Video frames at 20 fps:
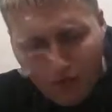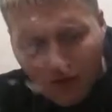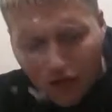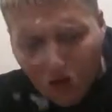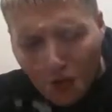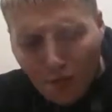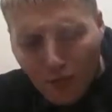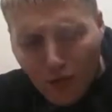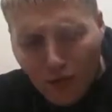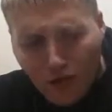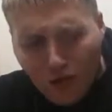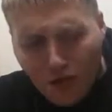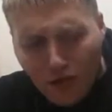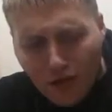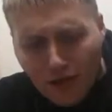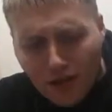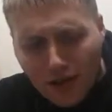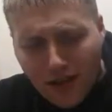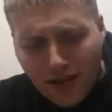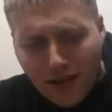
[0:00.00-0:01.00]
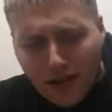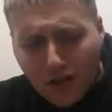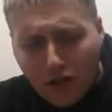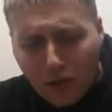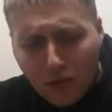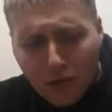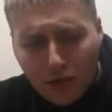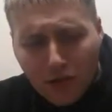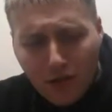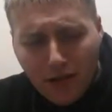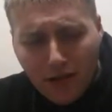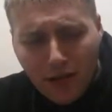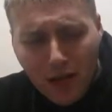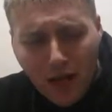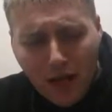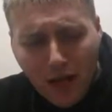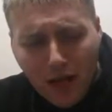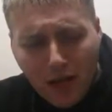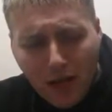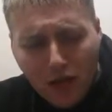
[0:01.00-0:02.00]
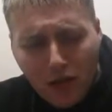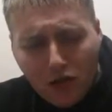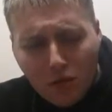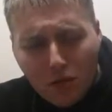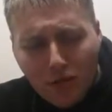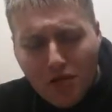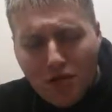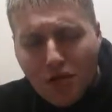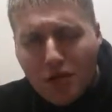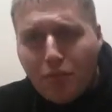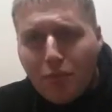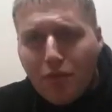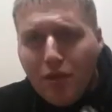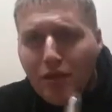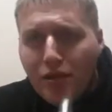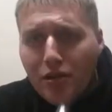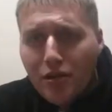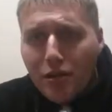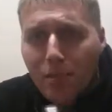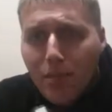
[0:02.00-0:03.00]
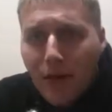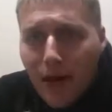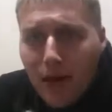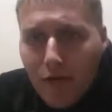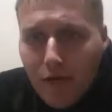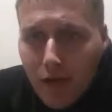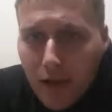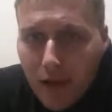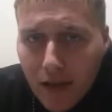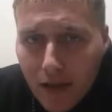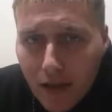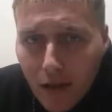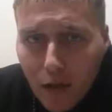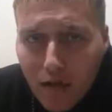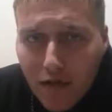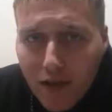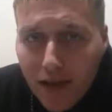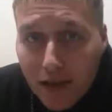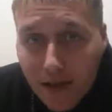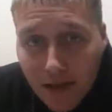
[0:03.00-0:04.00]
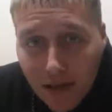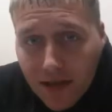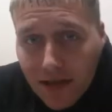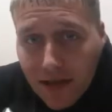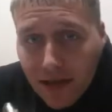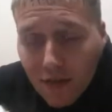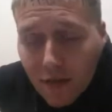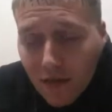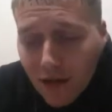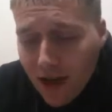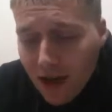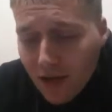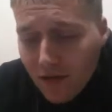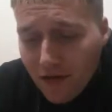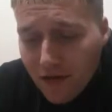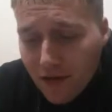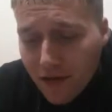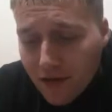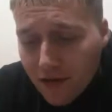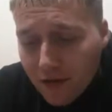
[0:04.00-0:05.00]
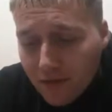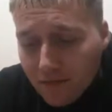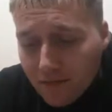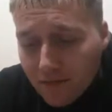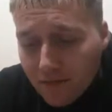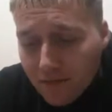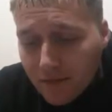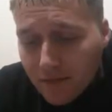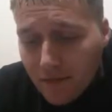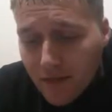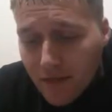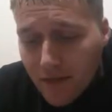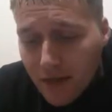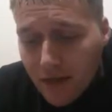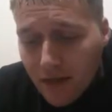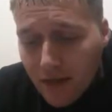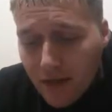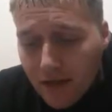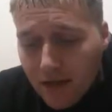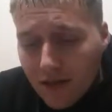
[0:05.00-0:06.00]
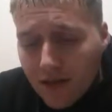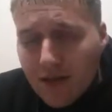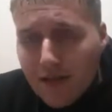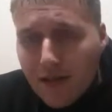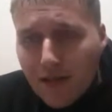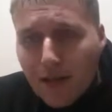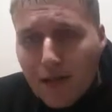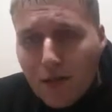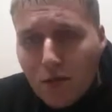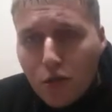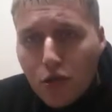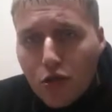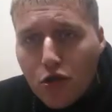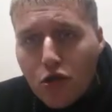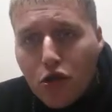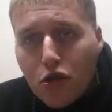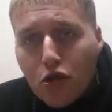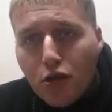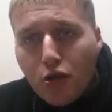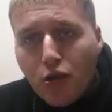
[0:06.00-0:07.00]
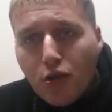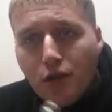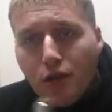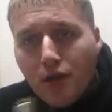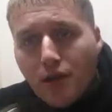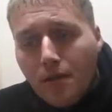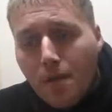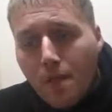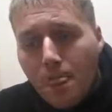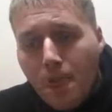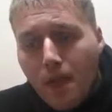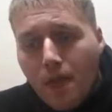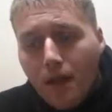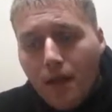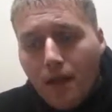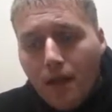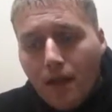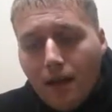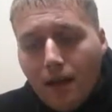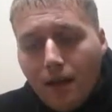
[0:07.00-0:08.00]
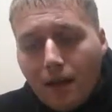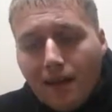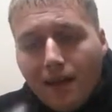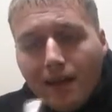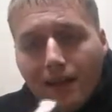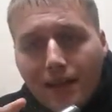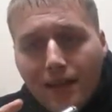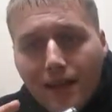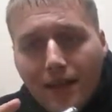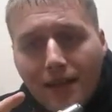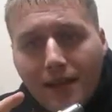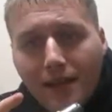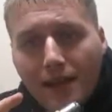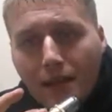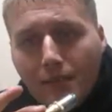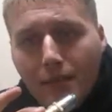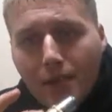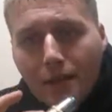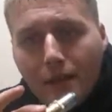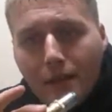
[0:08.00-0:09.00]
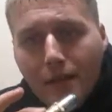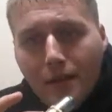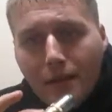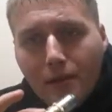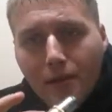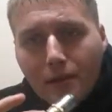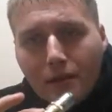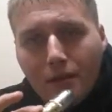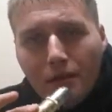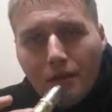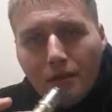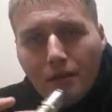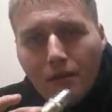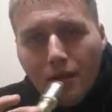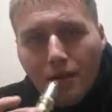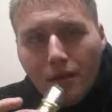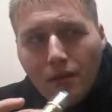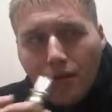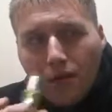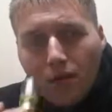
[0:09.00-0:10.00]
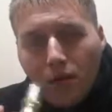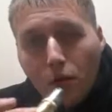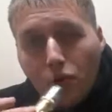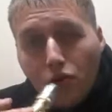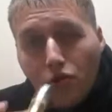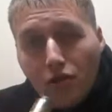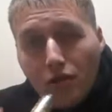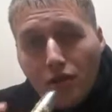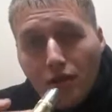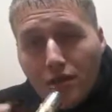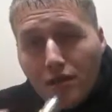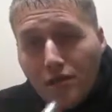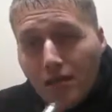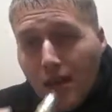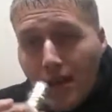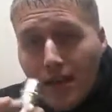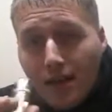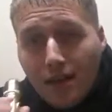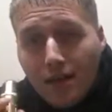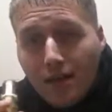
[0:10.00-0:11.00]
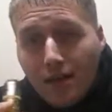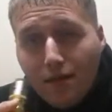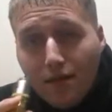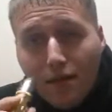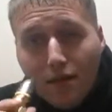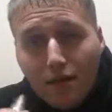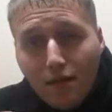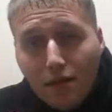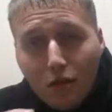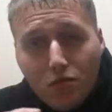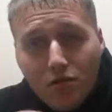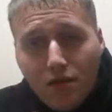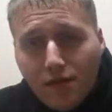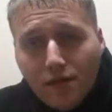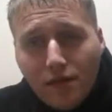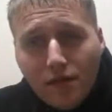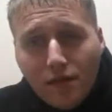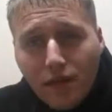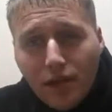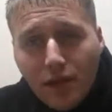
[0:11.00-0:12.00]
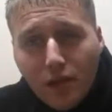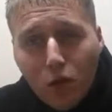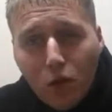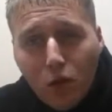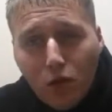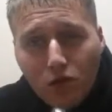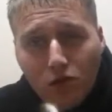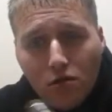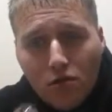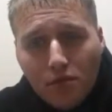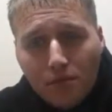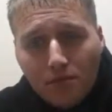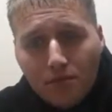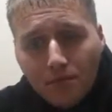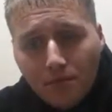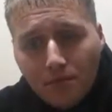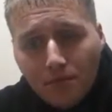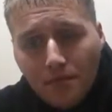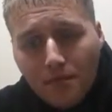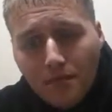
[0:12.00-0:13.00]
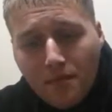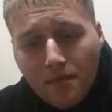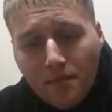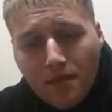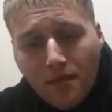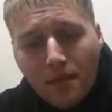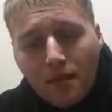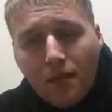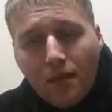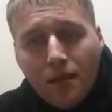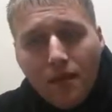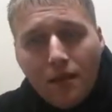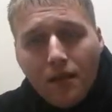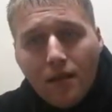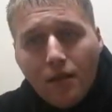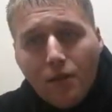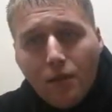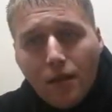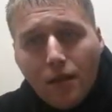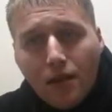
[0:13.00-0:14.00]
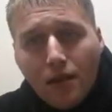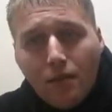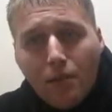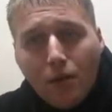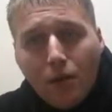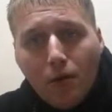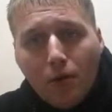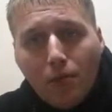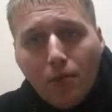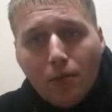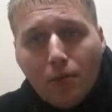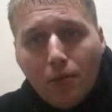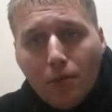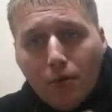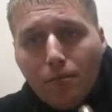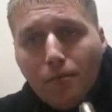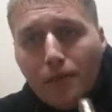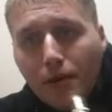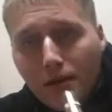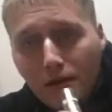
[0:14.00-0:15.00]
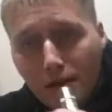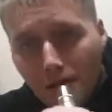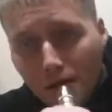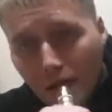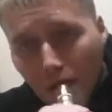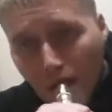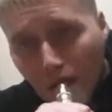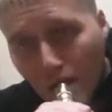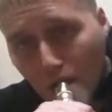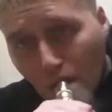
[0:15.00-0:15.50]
4 months and I need an upgrade. So imagine a brand new battery or a VTC 5A. These things would chuck. I calculated that I'm doing about 115 watts with a 0.1 ohm build.